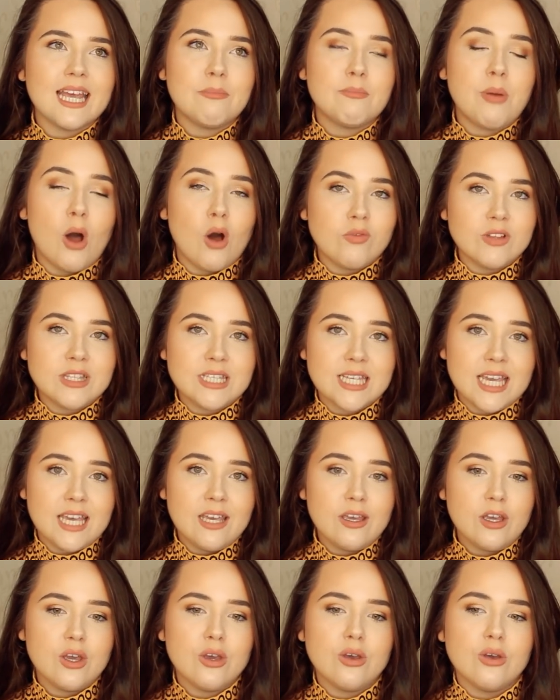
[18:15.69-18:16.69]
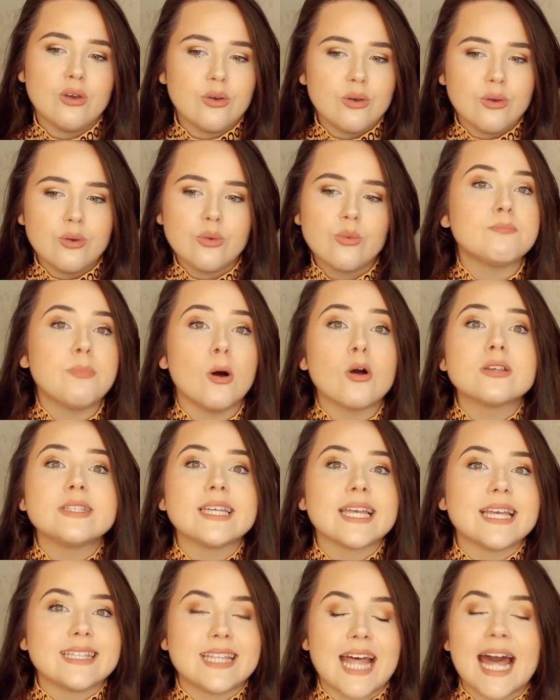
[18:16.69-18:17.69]
in poverty who
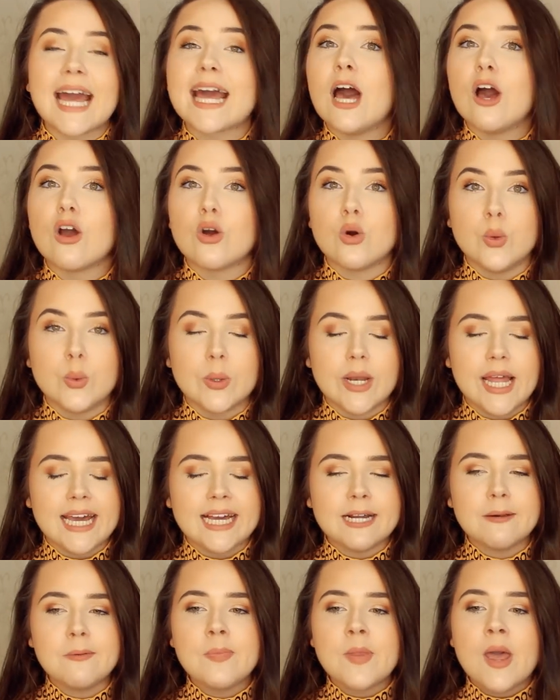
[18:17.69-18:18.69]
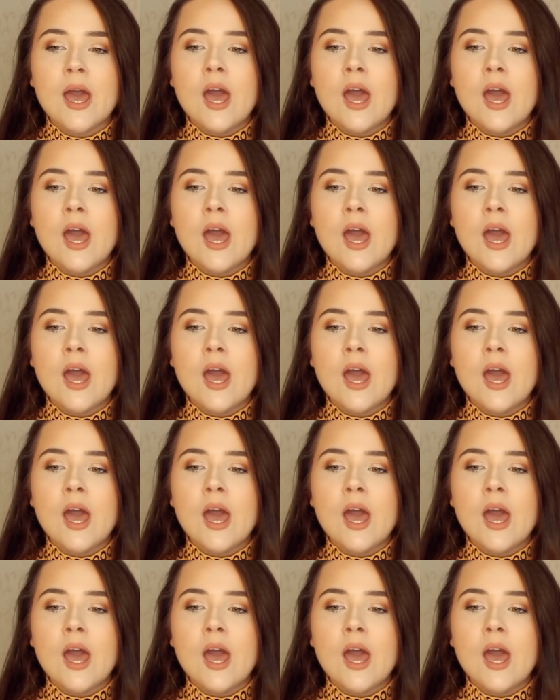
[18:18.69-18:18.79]
boxing is like her calling.